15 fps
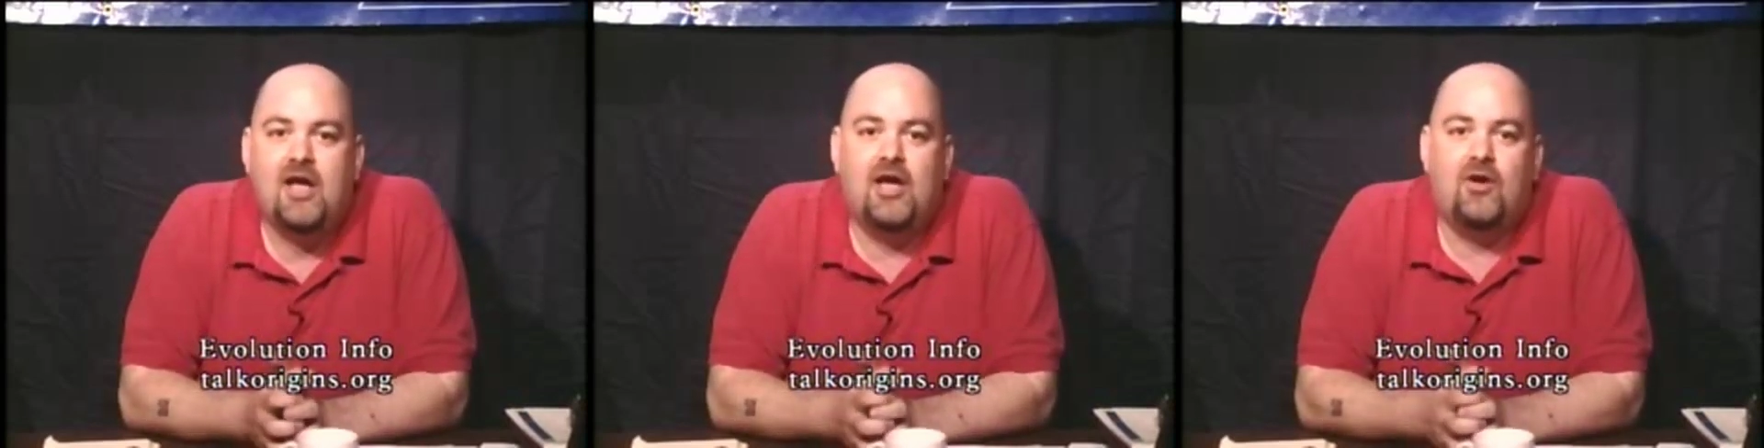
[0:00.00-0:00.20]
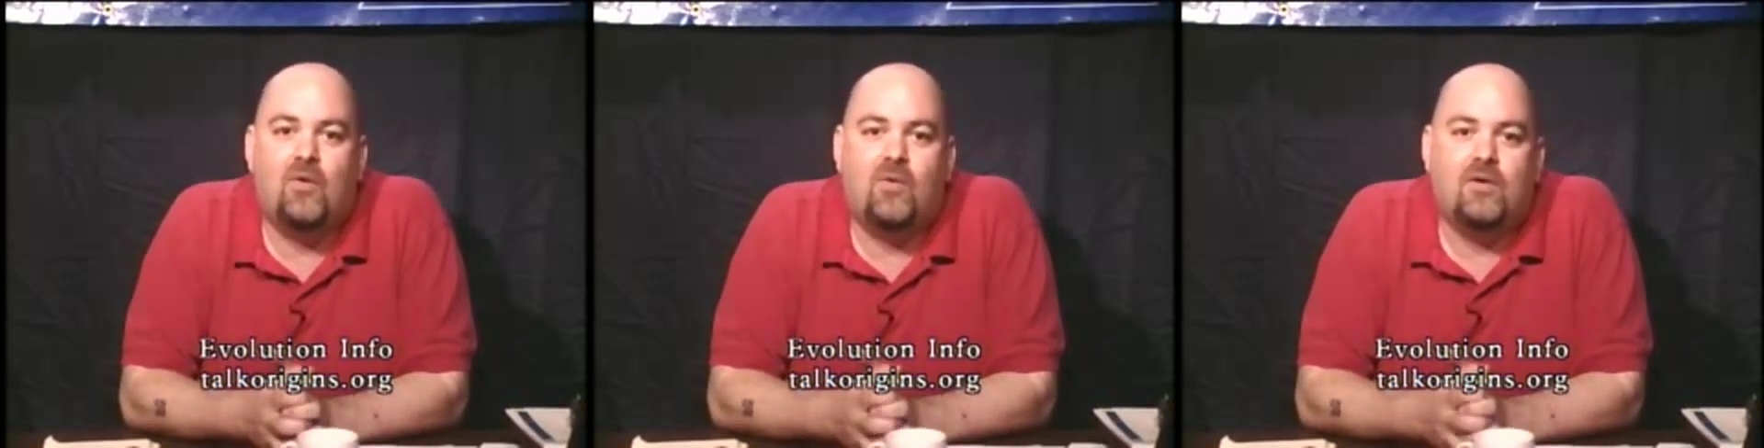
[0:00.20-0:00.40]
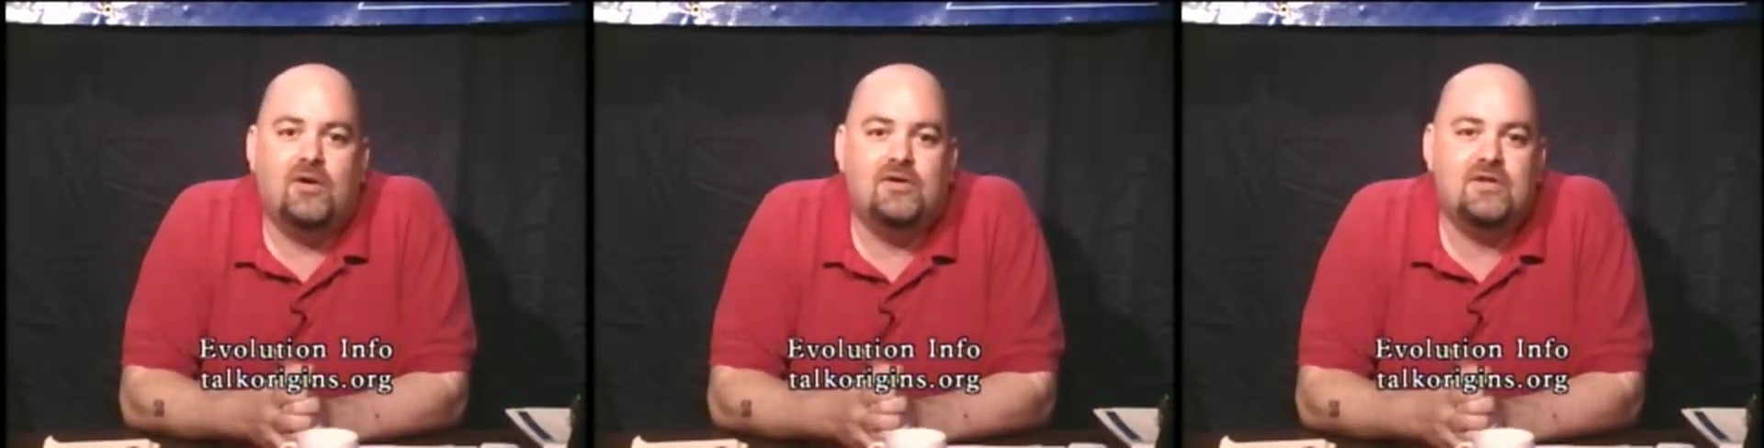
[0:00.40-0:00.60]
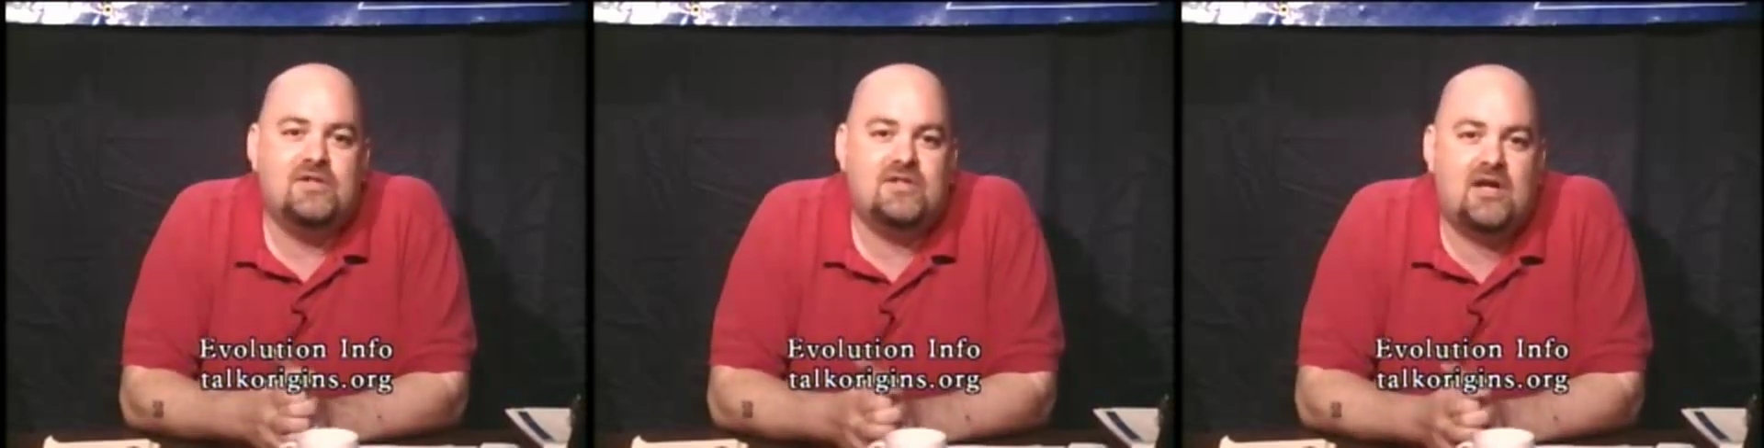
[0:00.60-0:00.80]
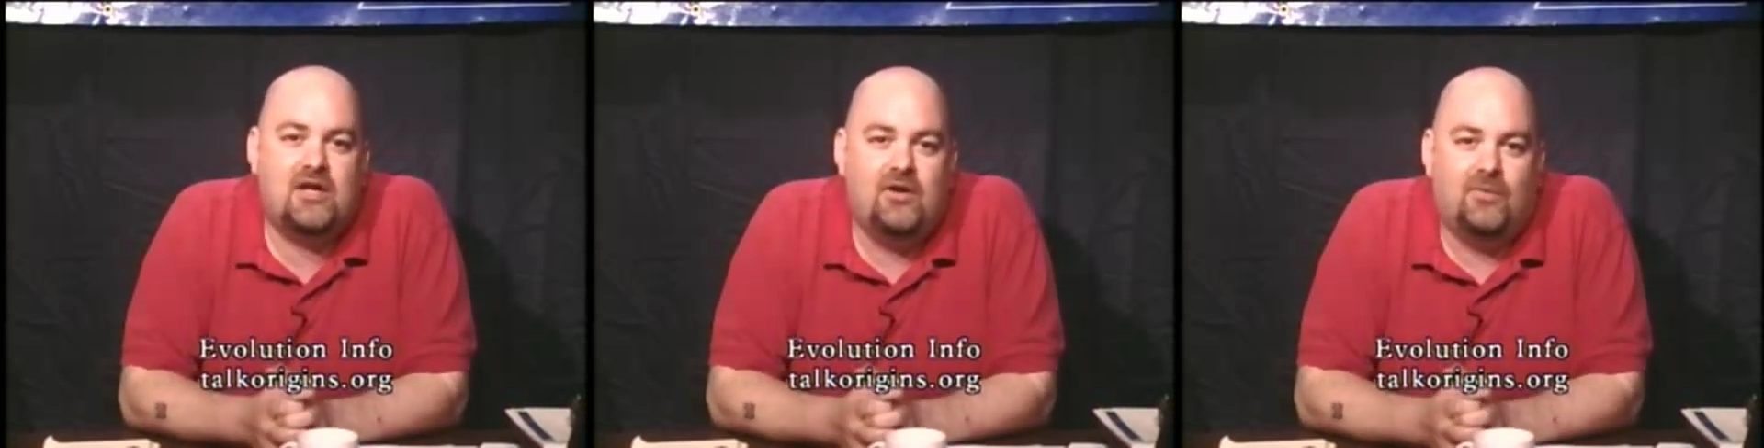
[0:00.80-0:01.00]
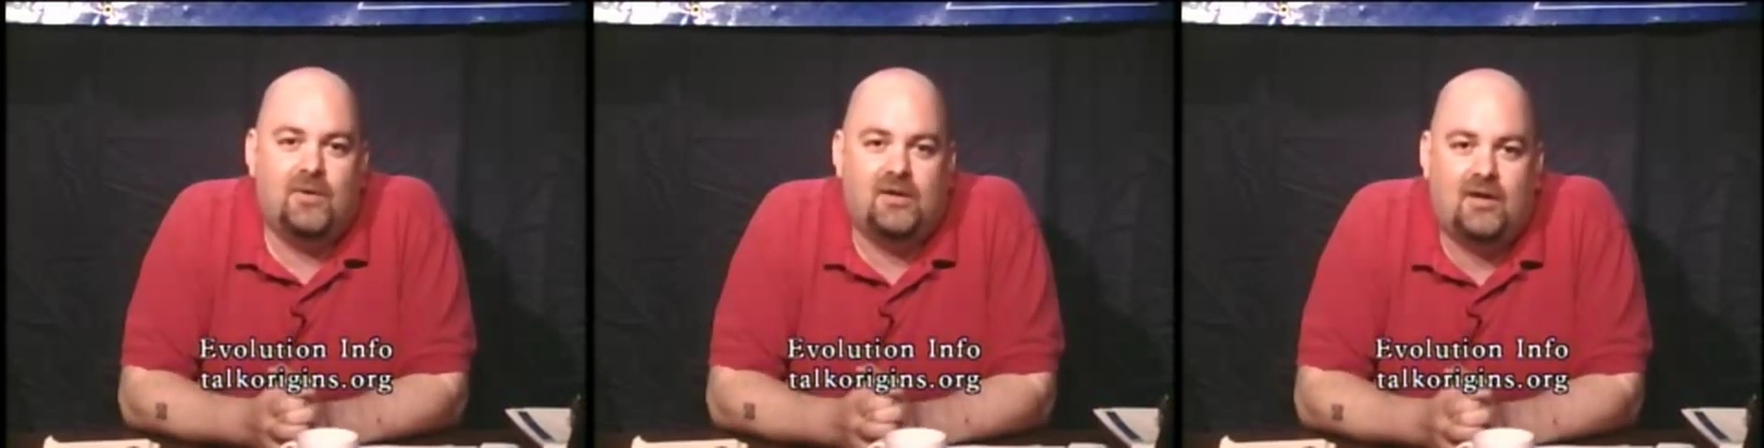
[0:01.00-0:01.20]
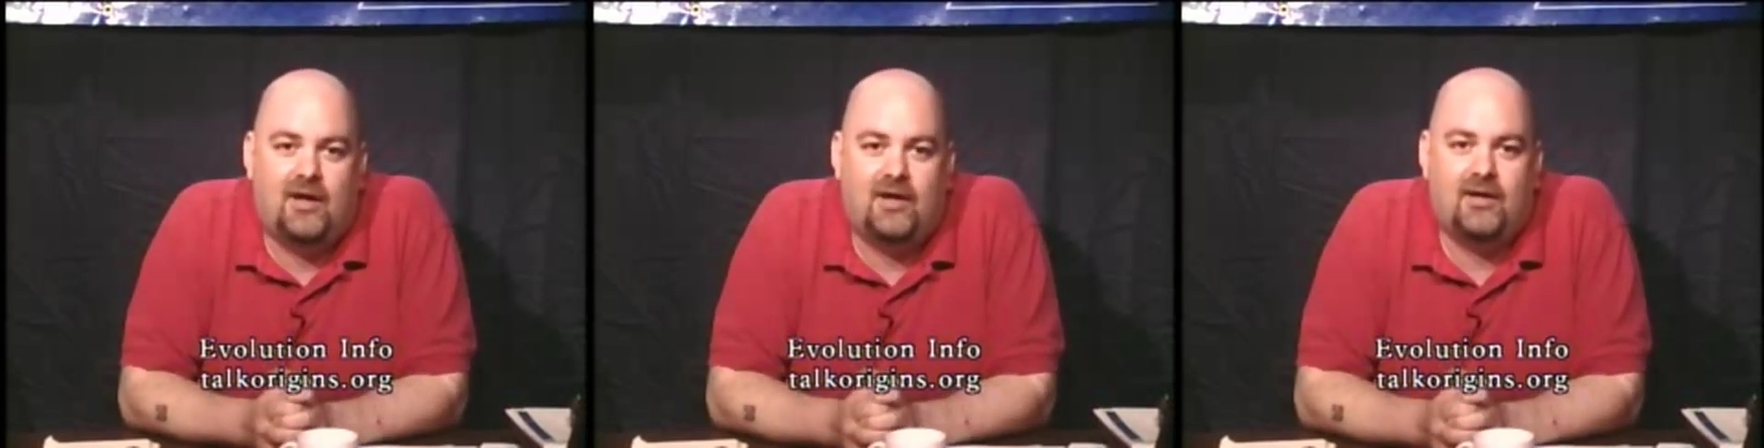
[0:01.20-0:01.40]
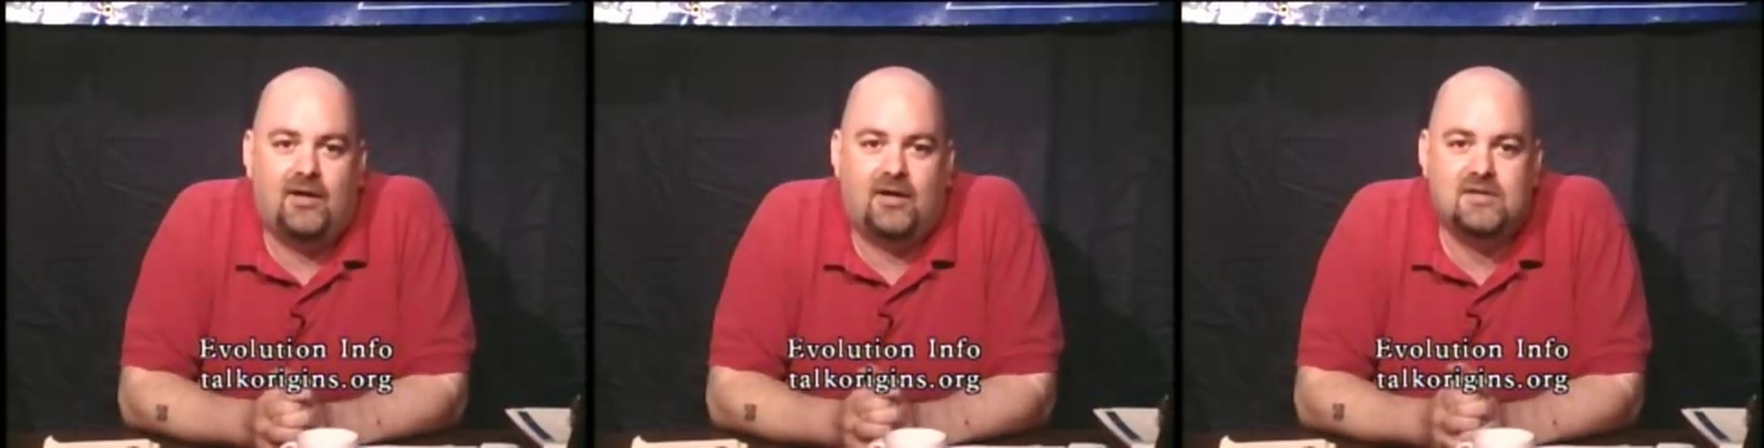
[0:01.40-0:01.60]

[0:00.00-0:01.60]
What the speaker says: In order to say you're relying